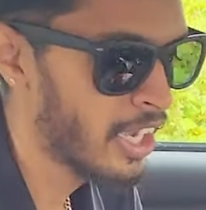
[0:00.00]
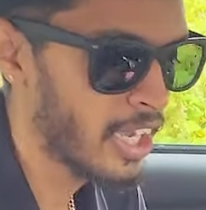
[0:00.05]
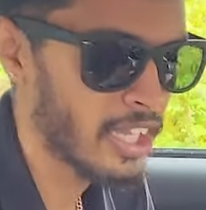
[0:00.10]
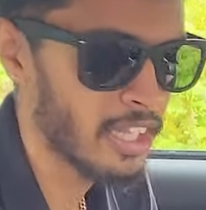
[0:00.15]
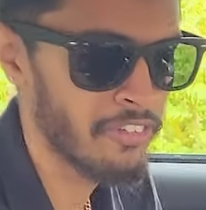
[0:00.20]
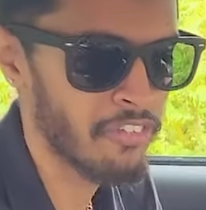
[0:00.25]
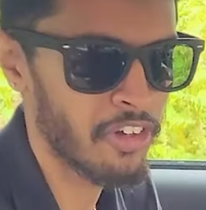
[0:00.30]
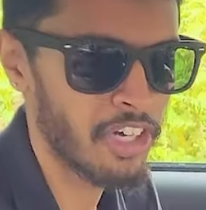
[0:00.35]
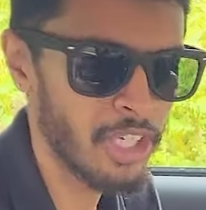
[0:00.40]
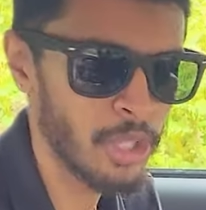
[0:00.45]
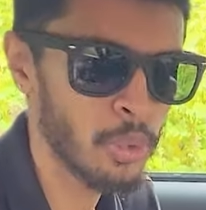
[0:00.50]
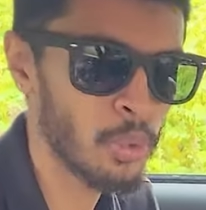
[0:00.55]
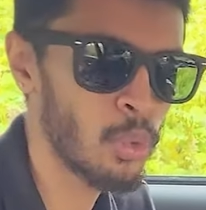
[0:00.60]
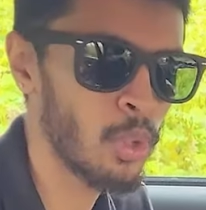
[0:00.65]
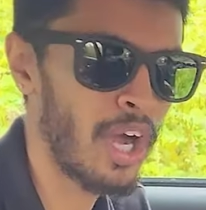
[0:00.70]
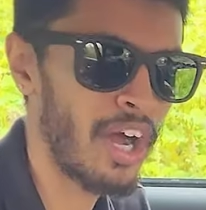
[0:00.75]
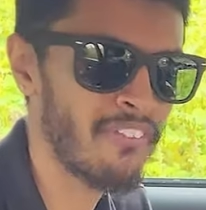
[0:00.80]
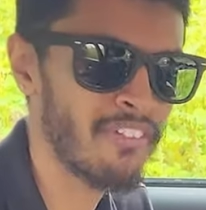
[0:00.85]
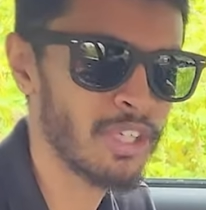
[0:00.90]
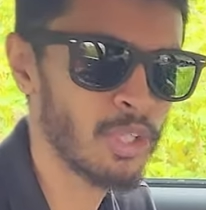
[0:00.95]
In the front, you
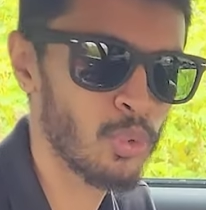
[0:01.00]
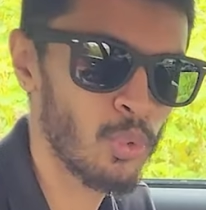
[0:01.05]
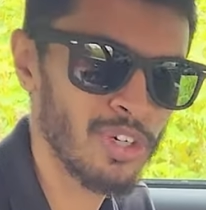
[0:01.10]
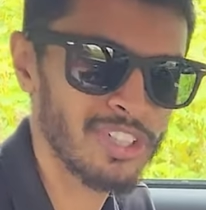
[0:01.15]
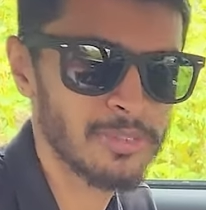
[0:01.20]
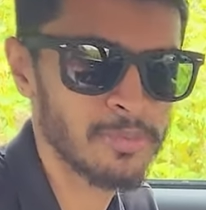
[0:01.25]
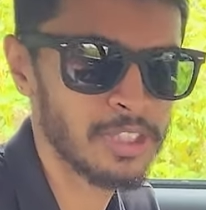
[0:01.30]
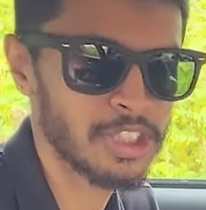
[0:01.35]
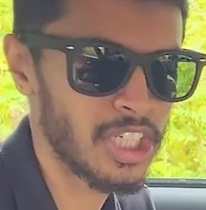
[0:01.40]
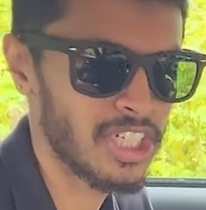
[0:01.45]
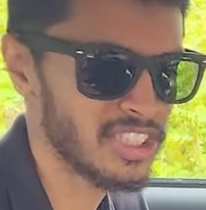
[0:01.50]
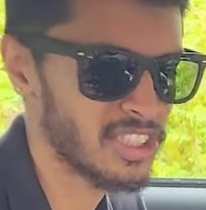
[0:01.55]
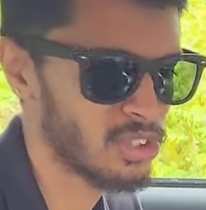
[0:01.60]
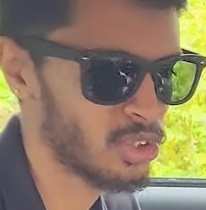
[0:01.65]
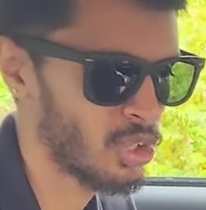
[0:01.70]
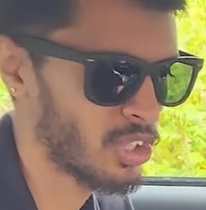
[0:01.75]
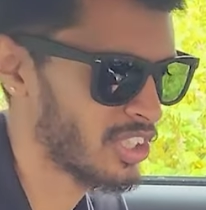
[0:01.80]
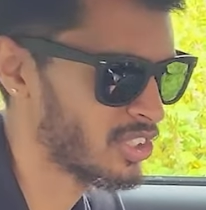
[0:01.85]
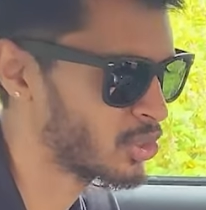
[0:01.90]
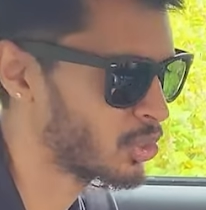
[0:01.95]
do have a USB charging
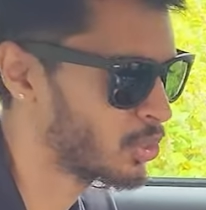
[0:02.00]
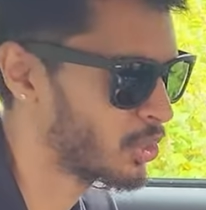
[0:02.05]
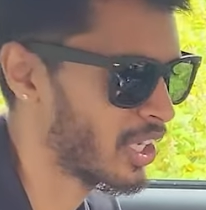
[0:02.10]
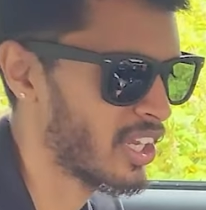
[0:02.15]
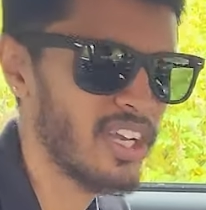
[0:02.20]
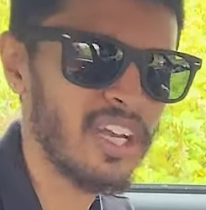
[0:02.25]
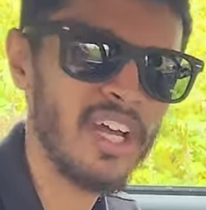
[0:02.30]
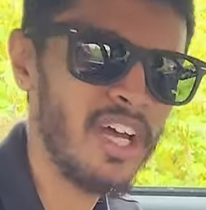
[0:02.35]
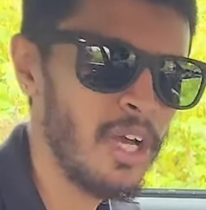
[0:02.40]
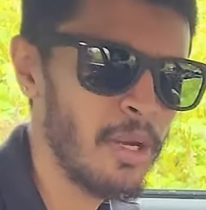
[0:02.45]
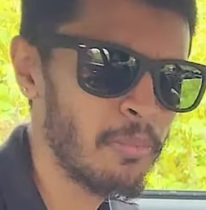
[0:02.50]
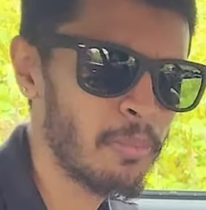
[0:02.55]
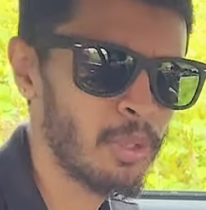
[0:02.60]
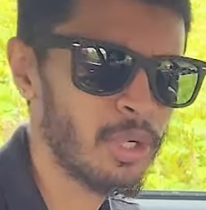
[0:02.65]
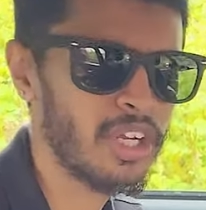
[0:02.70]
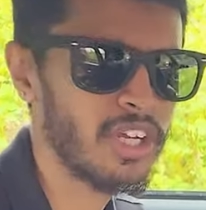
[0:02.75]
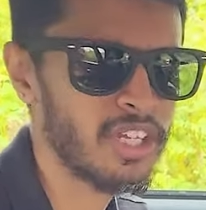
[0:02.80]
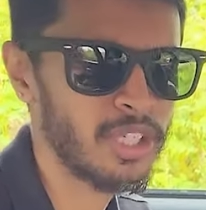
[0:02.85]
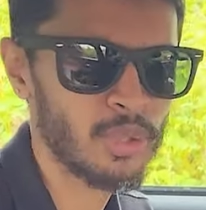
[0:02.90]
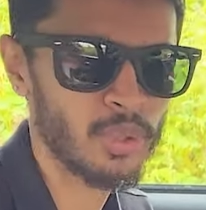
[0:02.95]
socket, so you can
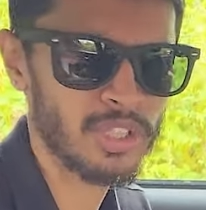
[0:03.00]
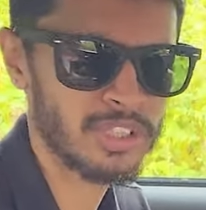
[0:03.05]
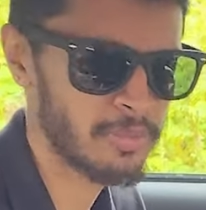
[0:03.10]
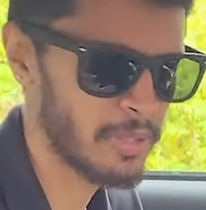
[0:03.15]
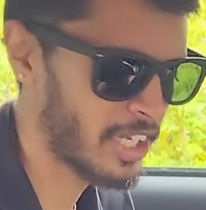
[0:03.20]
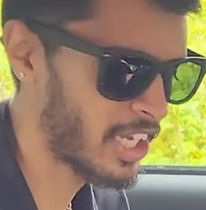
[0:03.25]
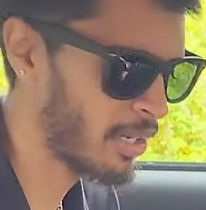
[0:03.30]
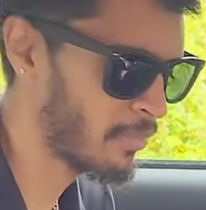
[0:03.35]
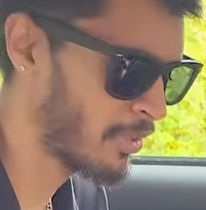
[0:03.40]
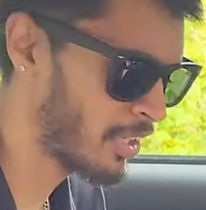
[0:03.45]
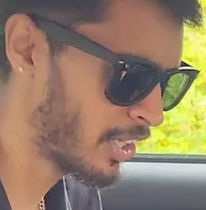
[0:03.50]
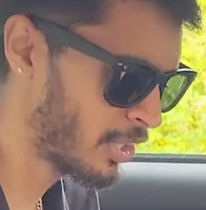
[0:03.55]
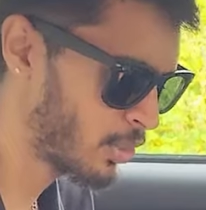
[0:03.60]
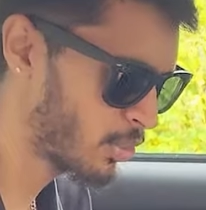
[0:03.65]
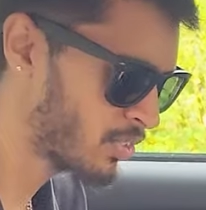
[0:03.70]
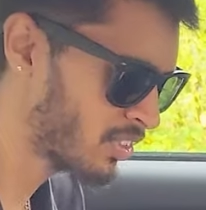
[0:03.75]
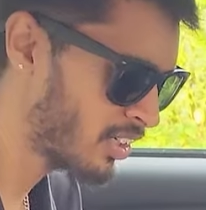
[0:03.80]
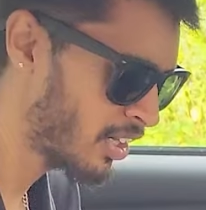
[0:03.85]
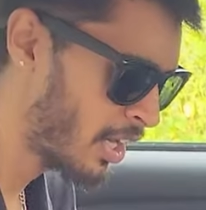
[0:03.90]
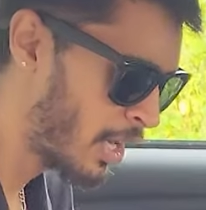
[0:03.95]
put in a USB cable and
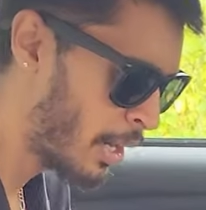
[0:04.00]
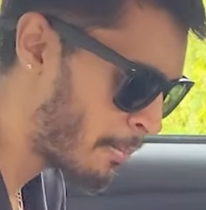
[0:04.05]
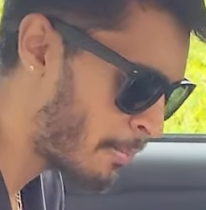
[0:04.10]
use it.